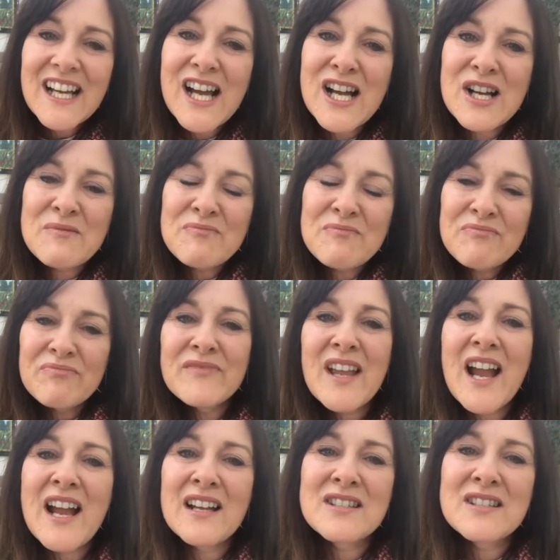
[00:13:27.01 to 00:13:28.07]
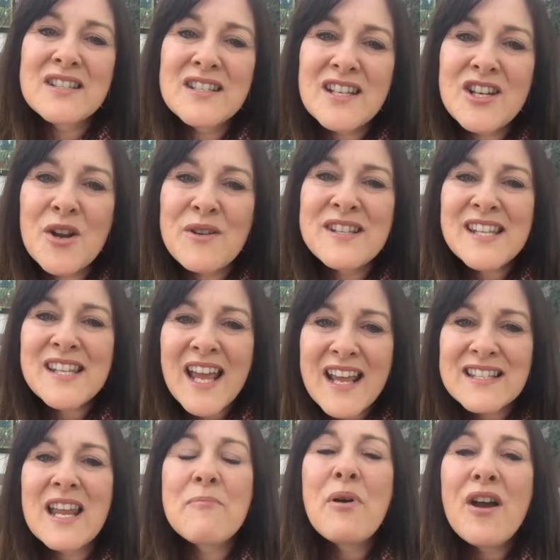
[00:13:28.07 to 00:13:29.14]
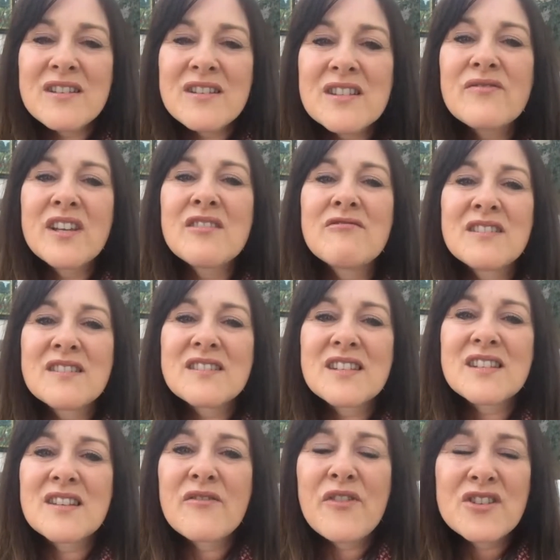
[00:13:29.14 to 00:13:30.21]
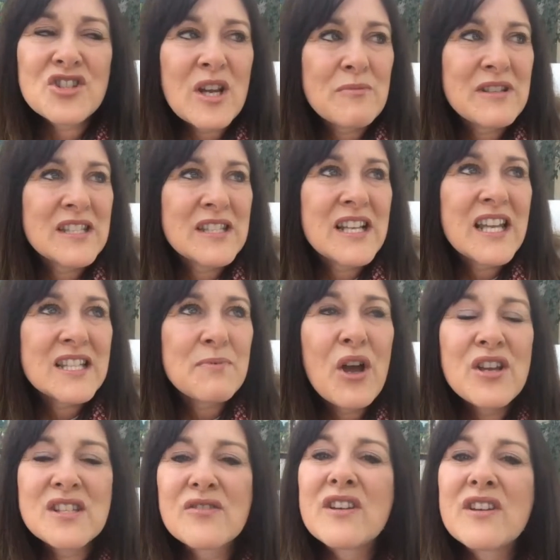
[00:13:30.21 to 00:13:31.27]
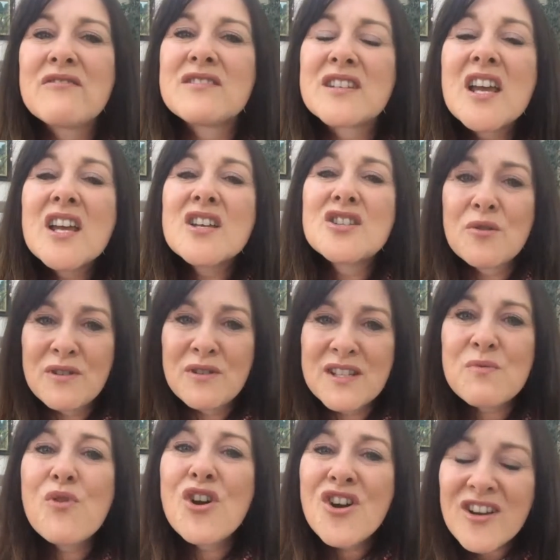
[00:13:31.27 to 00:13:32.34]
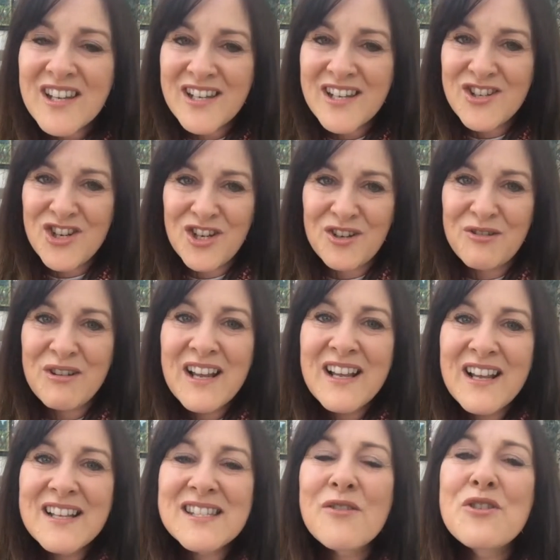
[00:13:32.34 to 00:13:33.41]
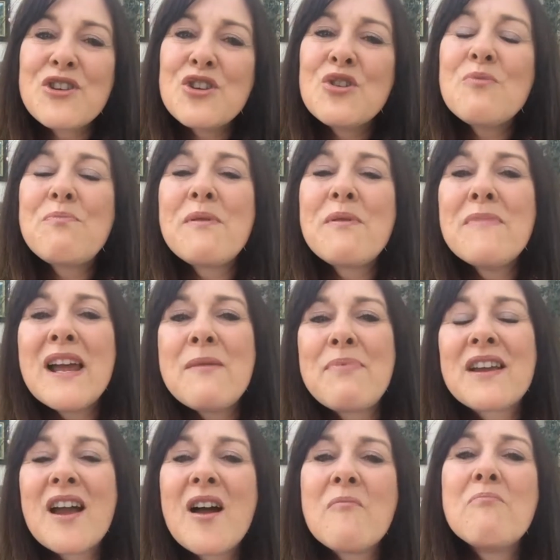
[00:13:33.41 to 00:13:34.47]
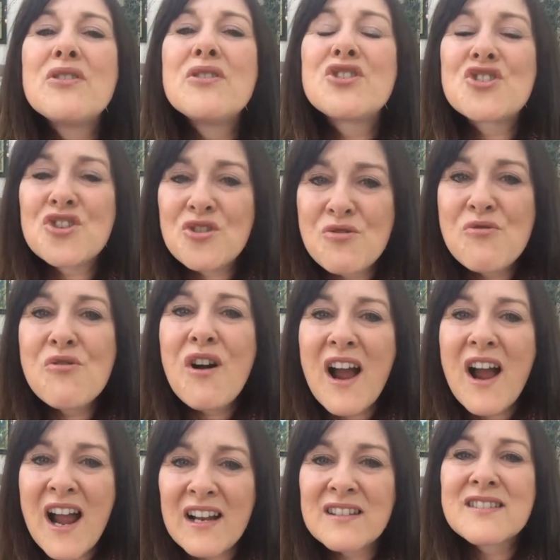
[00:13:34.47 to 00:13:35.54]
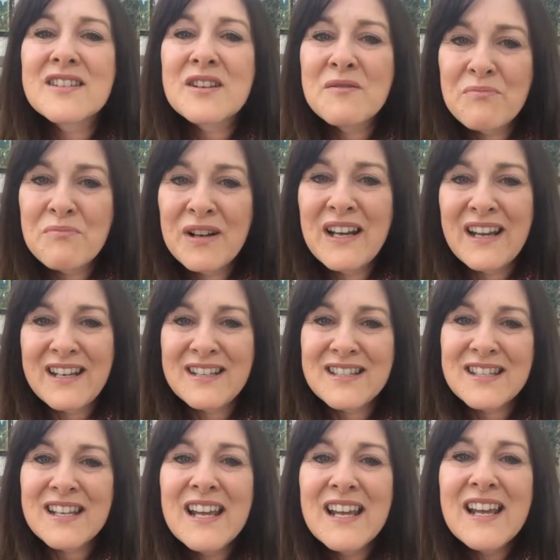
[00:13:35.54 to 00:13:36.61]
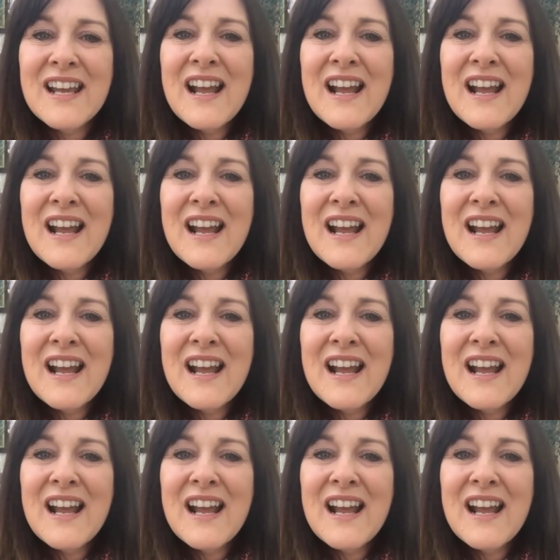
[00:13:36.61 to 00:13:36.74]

And, he says, let perseverance, in the first chapters, let perseverance do its work in you so that you may become mature and complete.